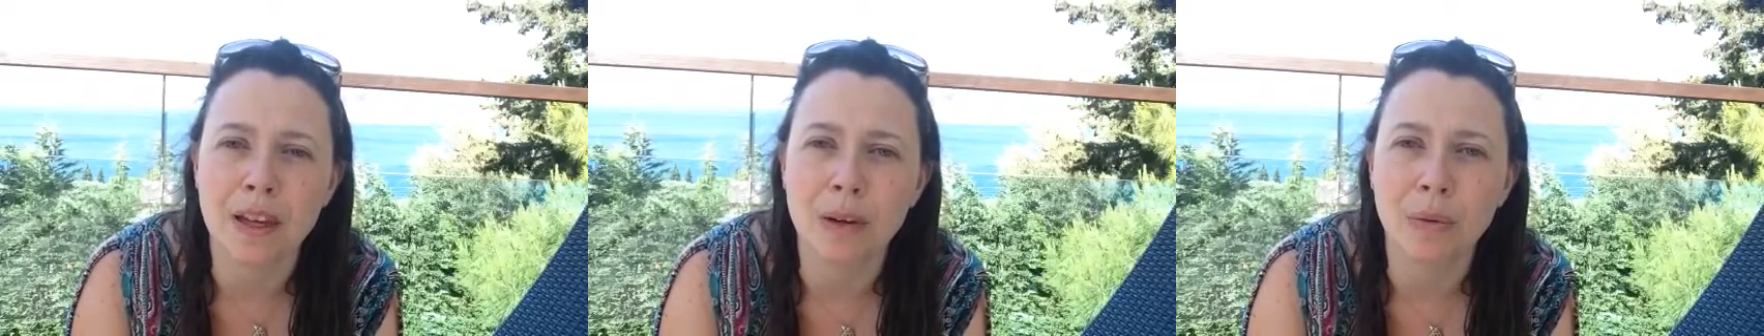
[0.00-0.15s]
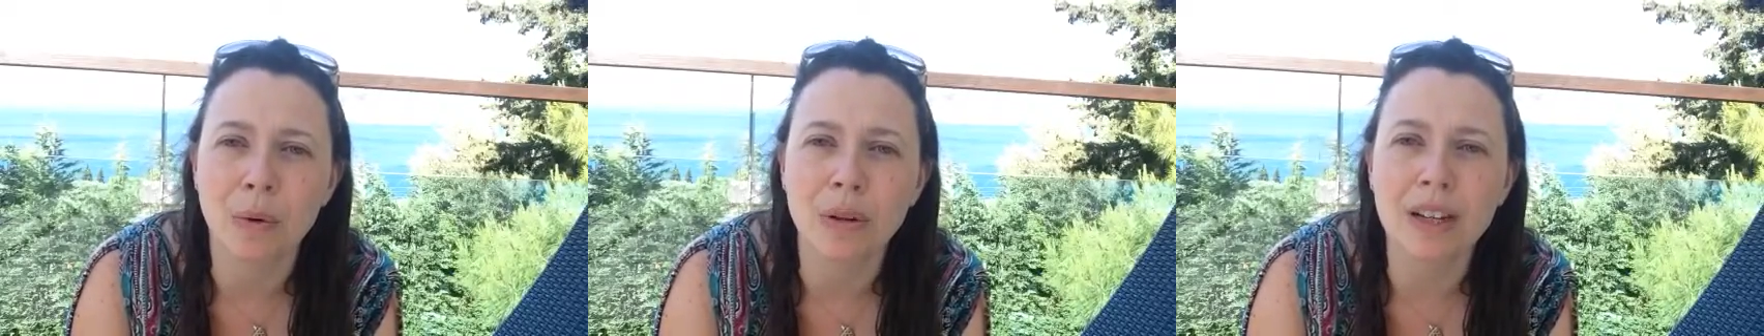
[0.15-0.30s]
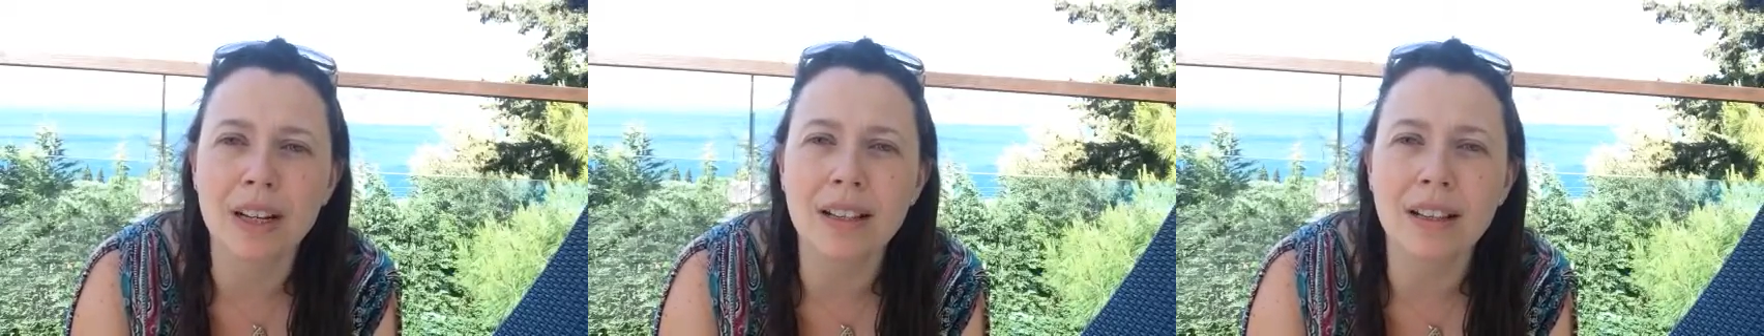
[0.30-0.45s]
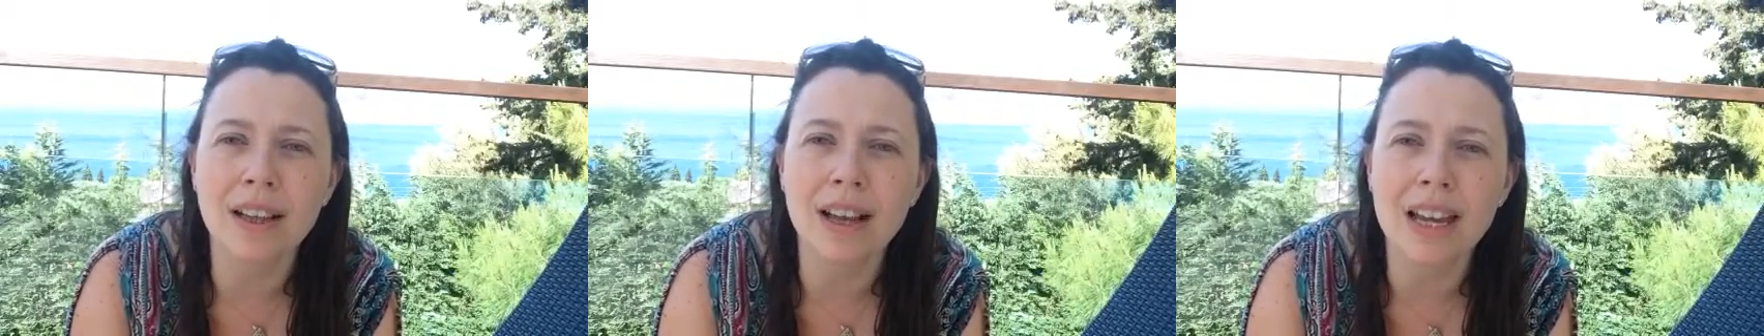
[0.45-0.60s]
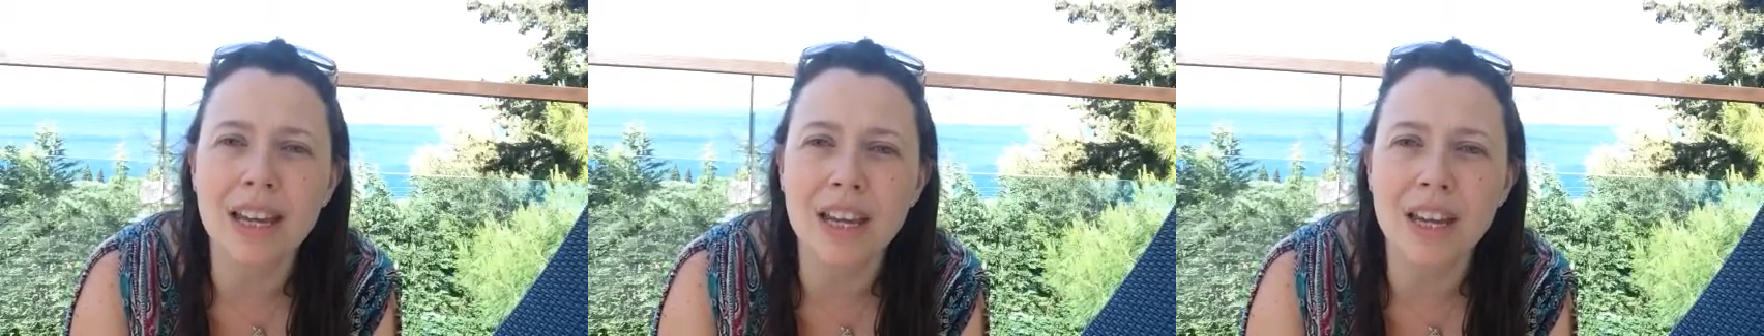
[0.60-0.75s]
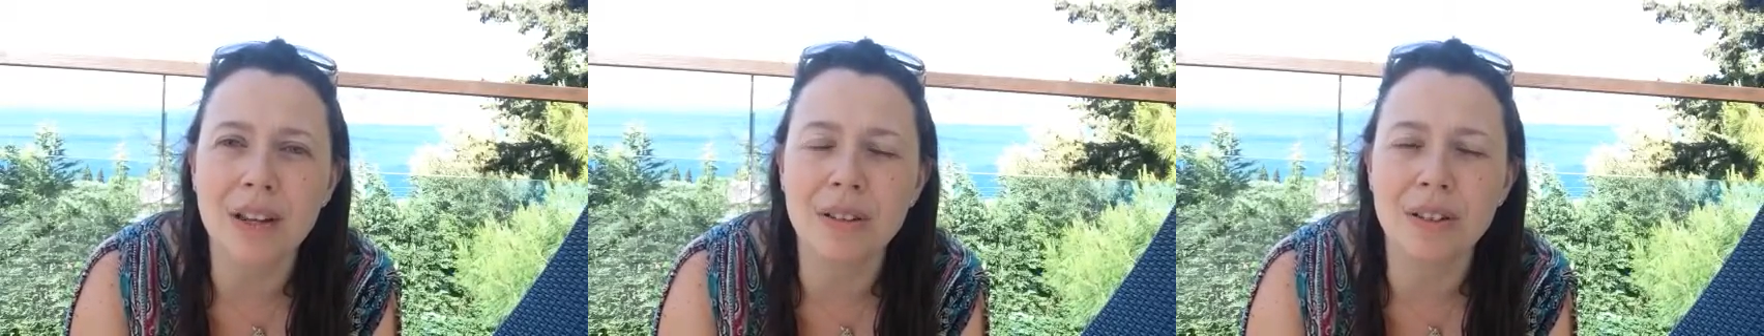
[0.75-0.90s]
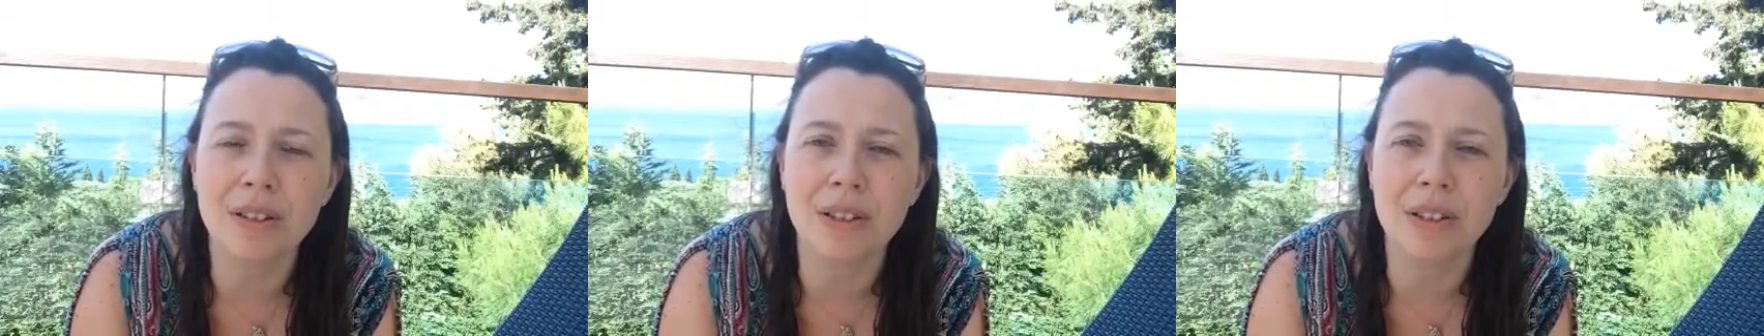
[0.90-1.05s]
What I'd like
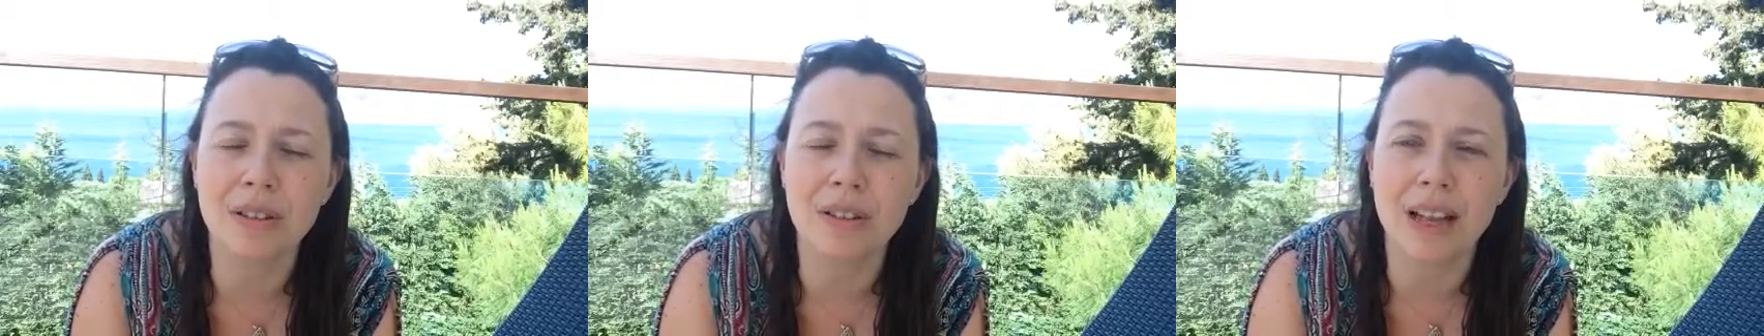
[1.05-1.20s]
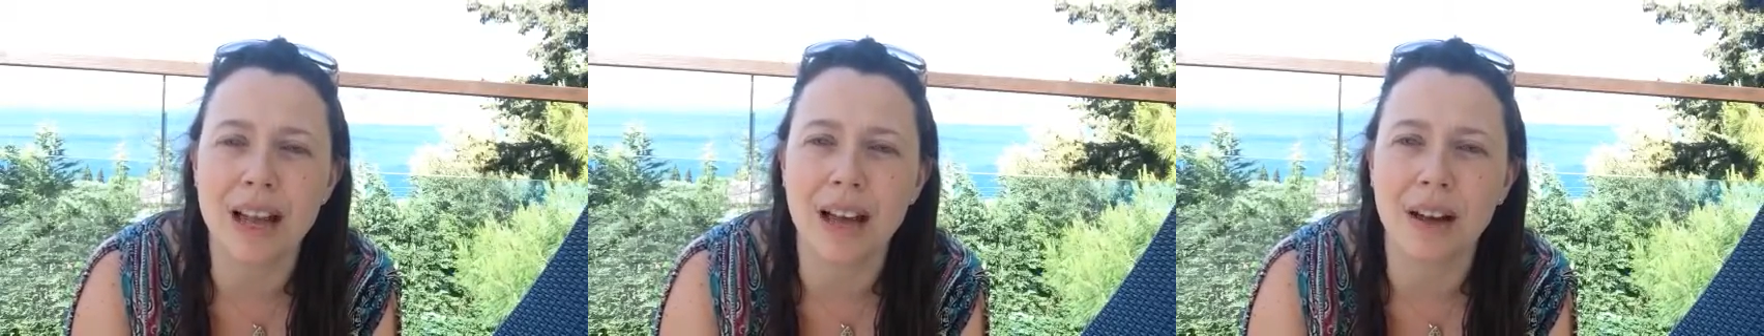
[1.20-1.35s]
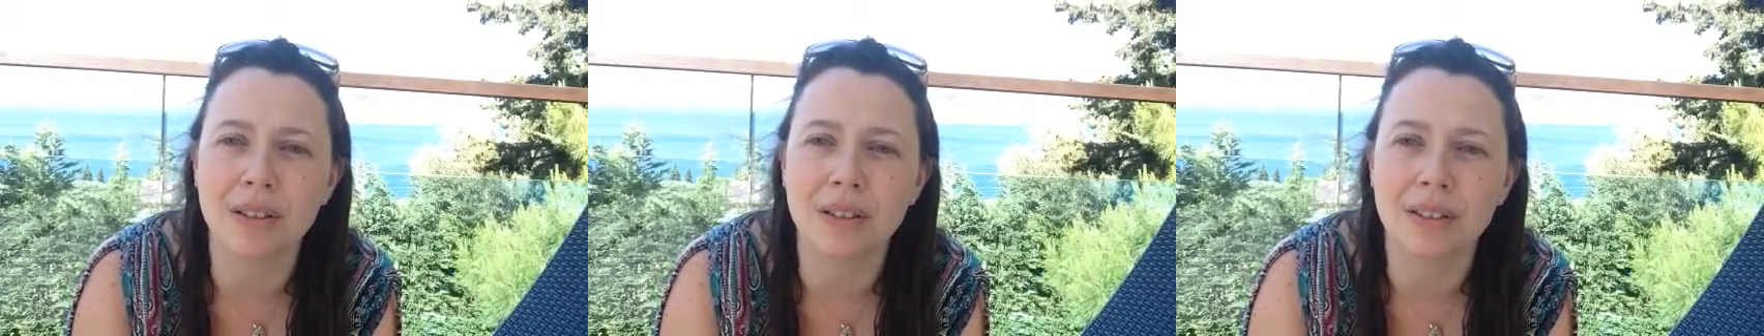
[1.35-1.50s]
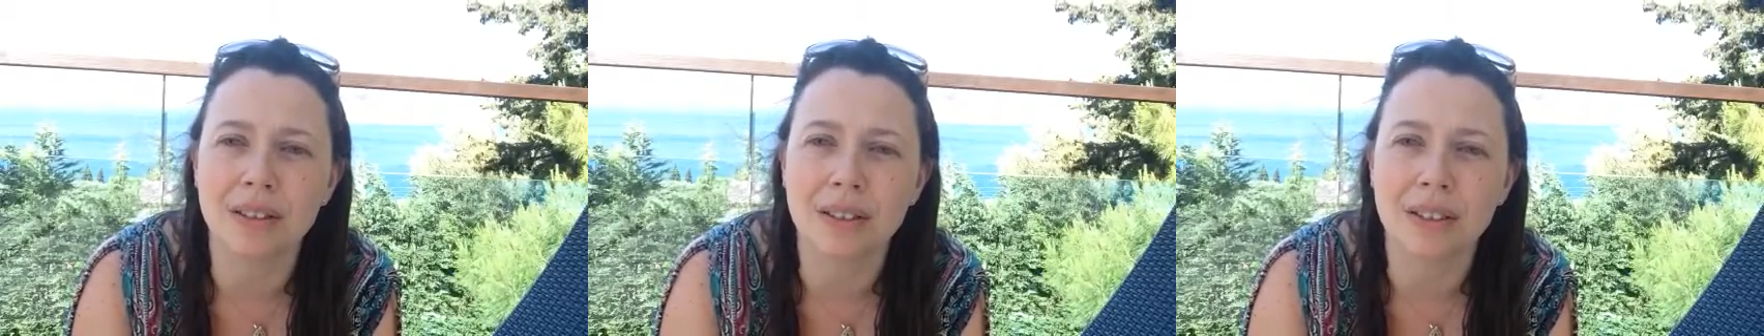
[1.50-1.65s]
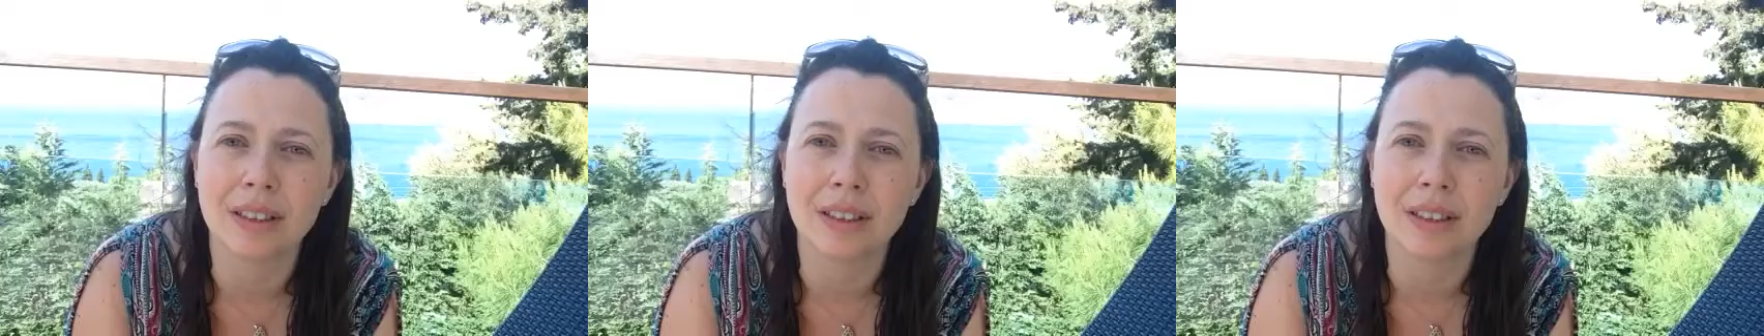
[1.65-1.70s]
you to do now